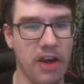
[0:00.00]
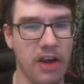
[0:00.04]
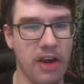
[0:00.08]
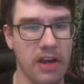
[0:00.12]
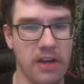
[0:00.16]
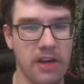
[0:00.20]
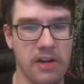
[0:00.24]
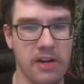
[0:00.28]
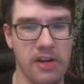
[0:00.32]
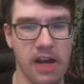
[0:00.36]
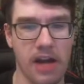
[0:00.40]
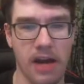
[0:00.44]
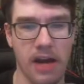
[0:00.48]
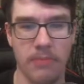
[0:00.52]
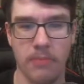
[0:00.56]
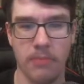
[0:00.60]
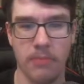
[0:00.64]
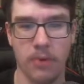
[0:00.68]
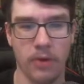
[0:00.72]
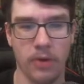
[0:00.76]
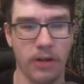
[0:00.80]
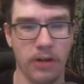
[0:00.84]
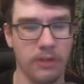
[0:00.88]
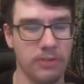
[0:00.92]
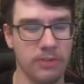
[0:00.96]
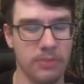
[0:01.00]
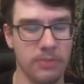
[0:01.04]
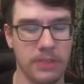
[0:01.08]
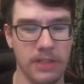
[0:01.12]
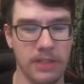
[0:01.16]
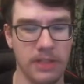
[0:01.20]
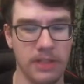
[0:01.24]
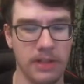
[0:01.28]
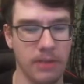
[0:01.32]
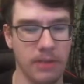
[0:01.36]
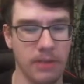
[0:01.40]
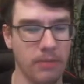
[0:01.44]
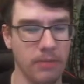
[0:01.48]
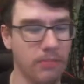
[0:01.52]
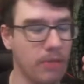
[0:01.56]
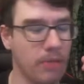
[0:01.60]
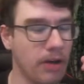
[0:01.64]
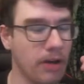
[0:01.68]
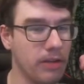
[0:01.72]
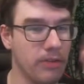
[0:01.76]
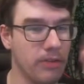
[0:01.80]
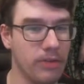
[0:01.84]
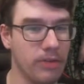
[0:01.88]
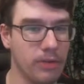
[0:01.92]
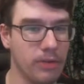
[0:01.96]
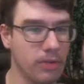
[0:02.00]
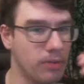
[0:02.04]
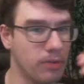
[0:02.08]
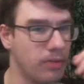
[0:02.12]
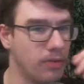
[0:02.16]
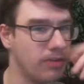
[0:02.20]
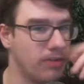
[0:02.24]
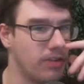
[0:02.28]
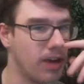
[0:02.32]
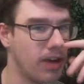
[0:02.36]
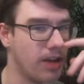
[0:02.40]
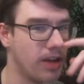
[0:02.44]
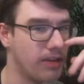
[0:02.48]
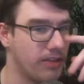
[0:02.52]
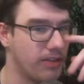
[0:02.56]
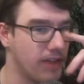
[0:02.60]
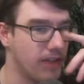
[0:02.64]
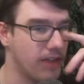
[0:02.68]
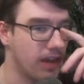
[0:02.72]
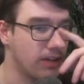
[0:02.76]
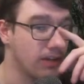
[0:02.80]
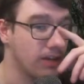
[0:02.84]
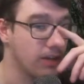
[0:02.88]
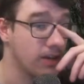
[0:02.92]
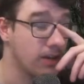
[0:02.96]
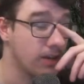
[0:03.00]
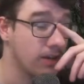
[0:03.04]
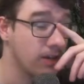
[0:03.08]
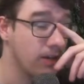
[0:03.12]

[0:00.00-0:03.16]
here had more HP than my two units had attack.